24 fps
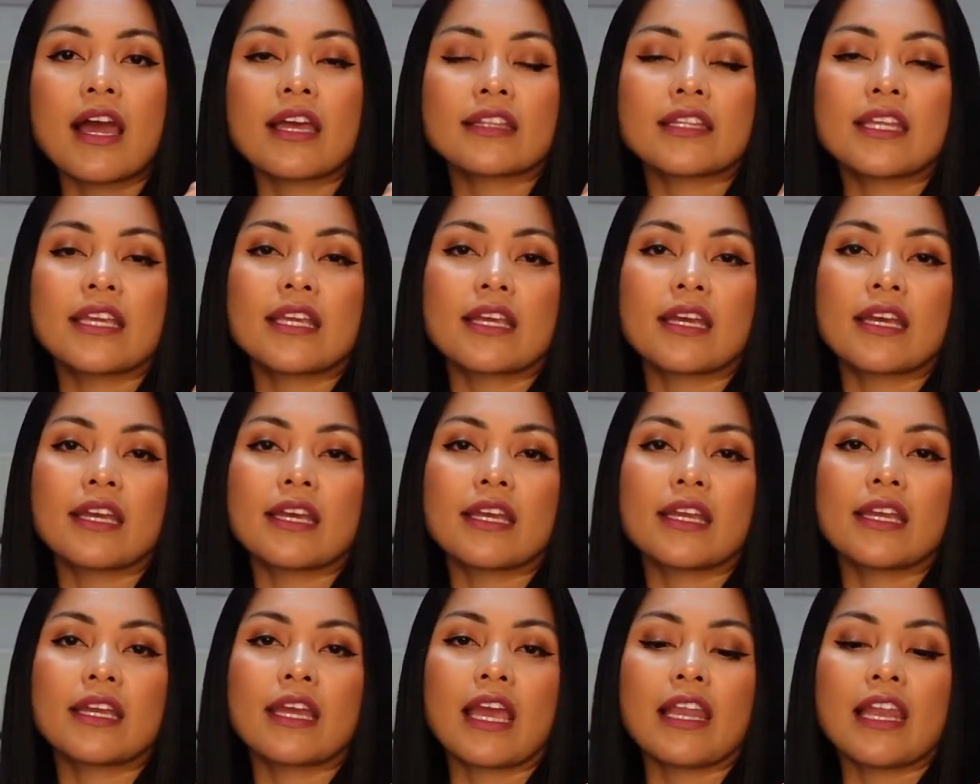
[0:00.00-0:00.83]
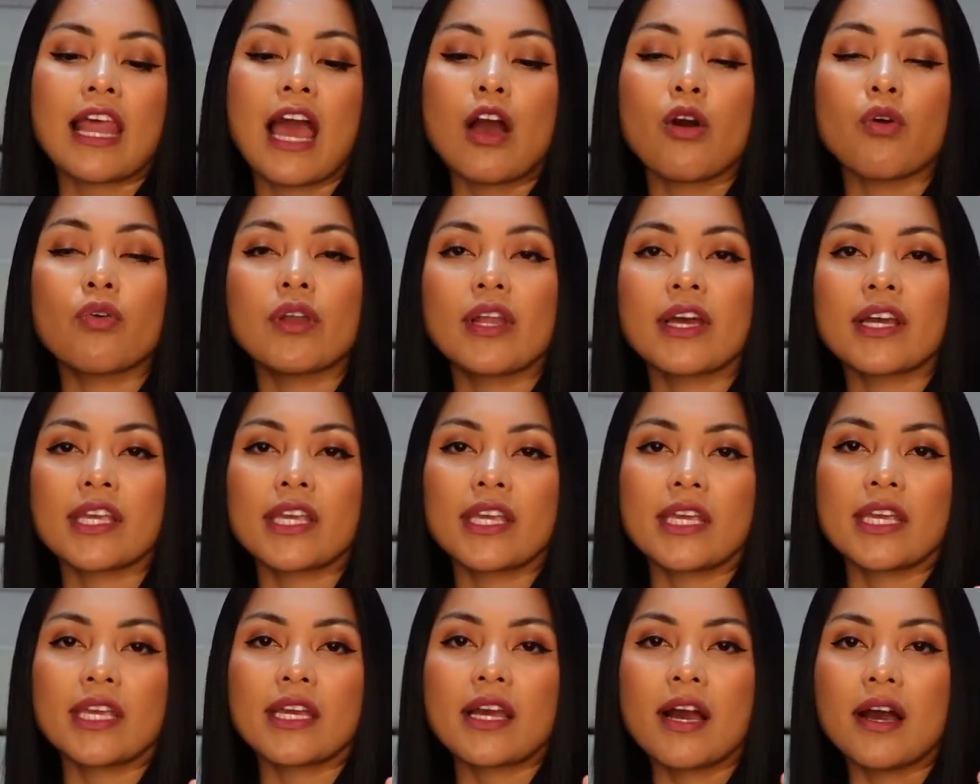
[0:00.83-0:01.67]
think kailangan ko lang
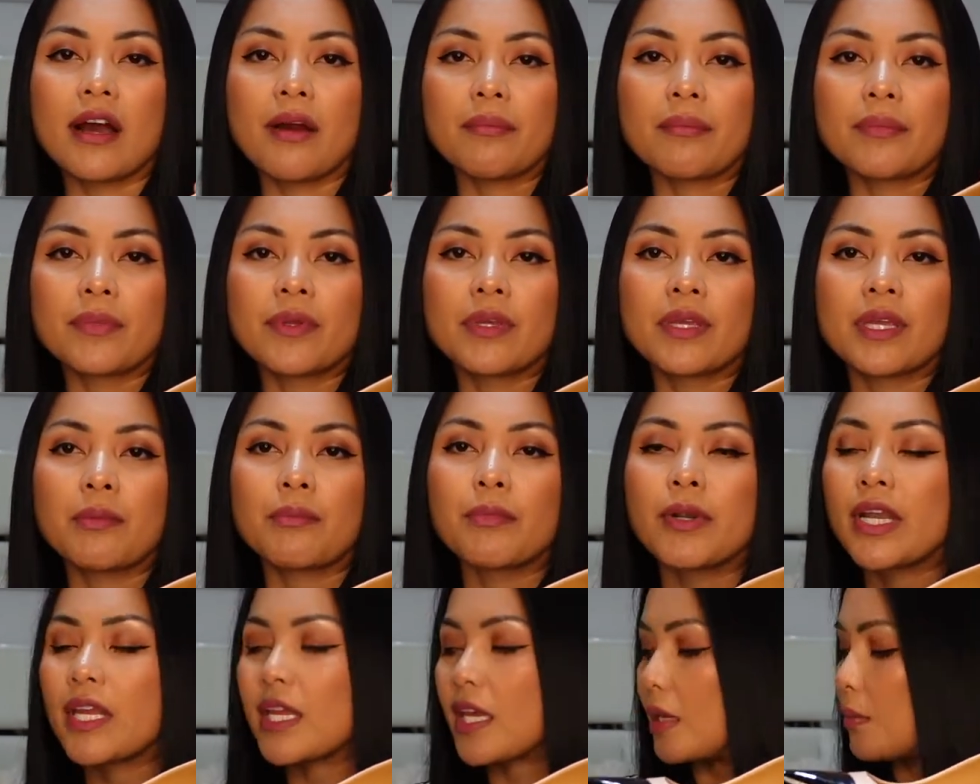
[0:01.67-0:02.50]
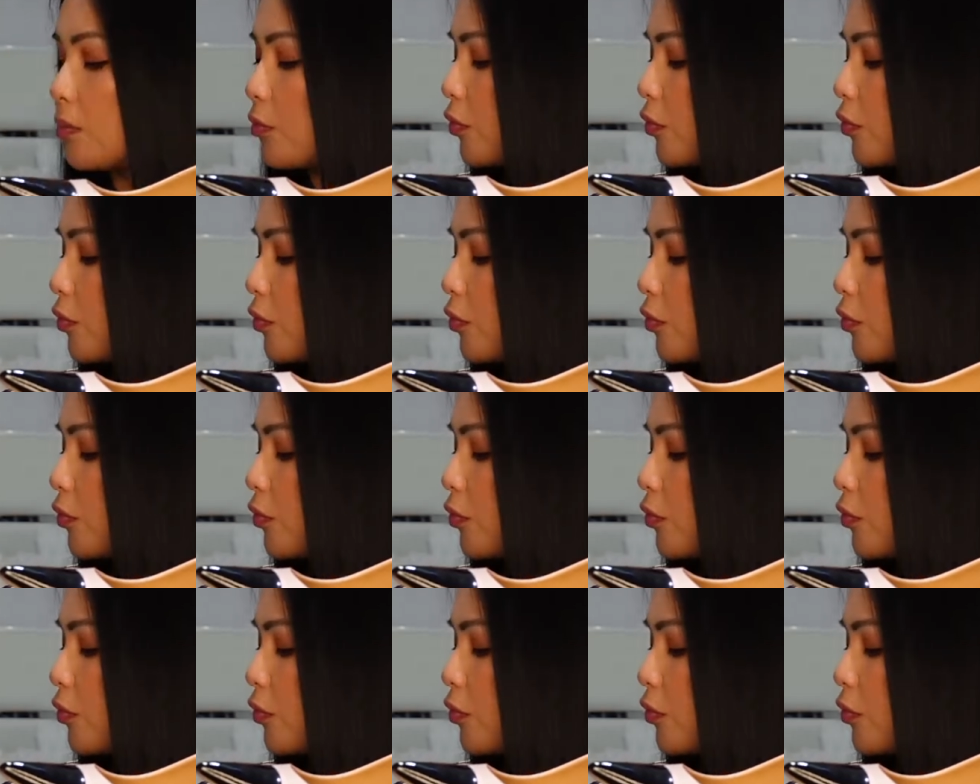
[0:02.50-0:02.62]
i-break in